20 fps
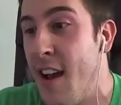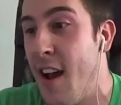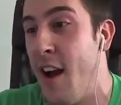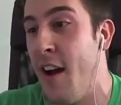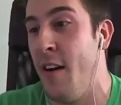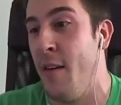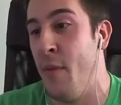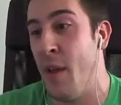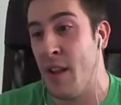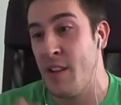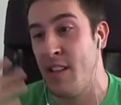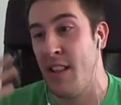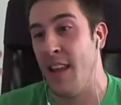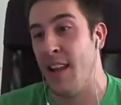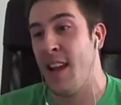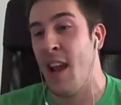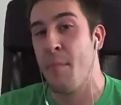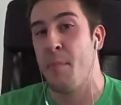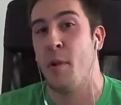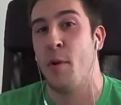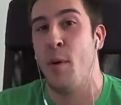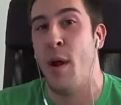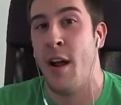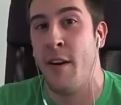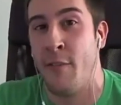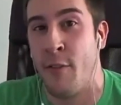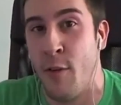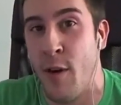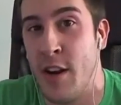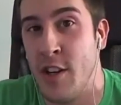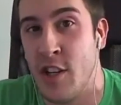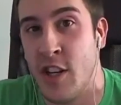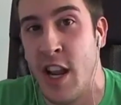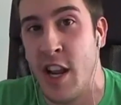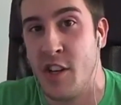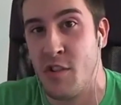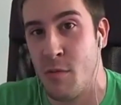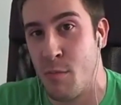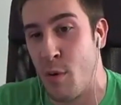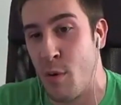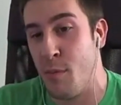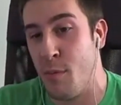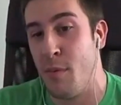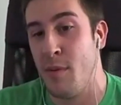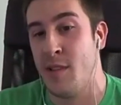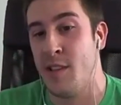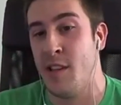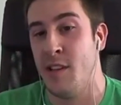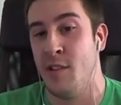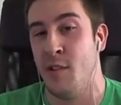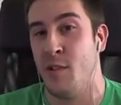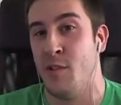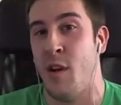Like I said, they kept it around for educational purposes.